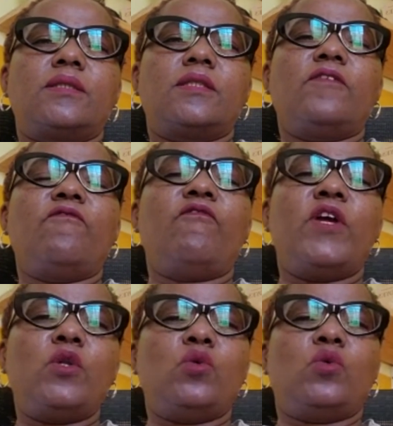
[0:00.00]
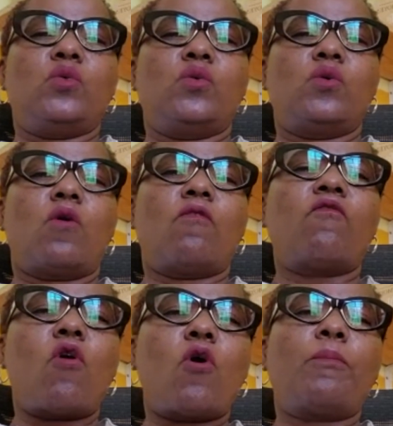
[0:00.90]
the value
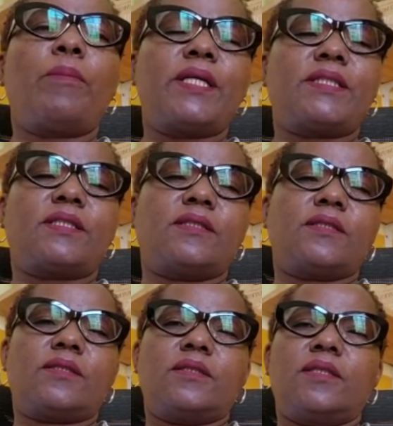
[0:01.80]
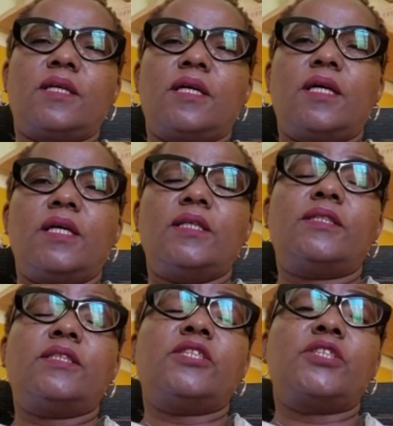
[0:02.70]
of all persons
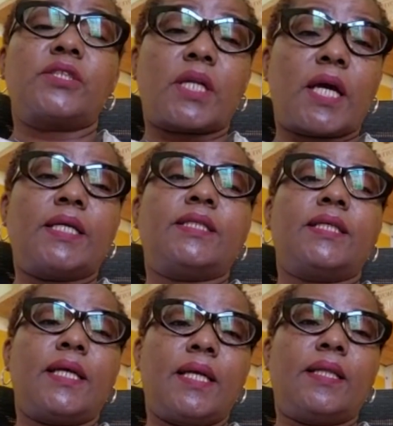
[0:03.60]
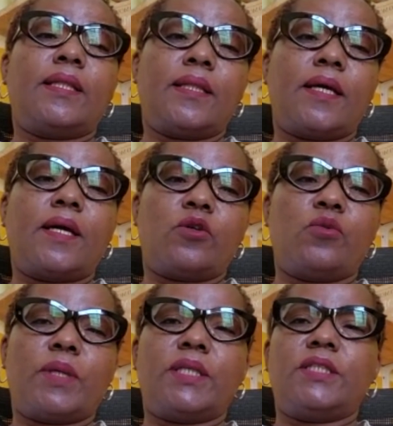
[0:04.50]
is enshrined in their
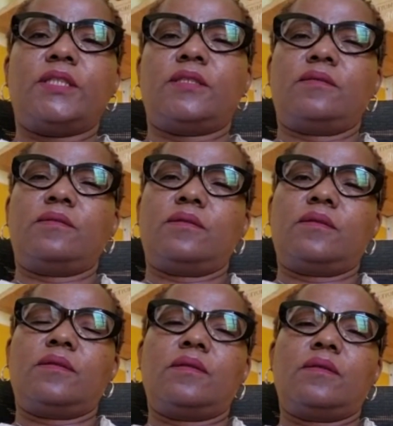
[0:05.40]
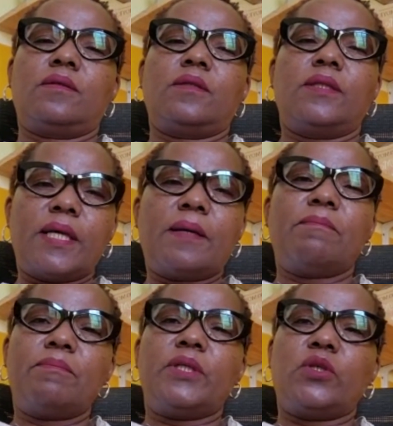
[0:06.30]
humanity,
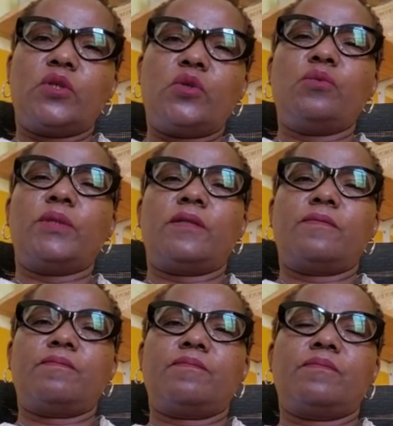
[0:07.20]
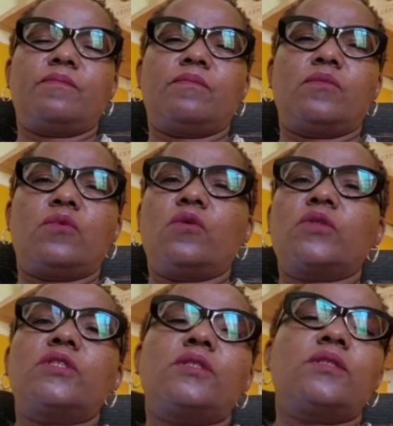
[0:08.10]
them being human,
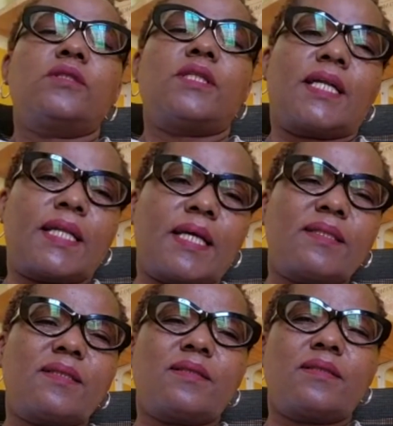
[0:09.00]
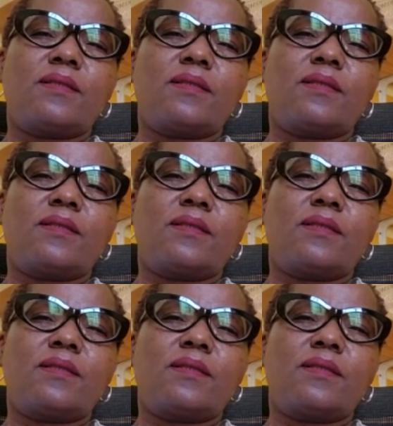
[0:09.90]
not their class,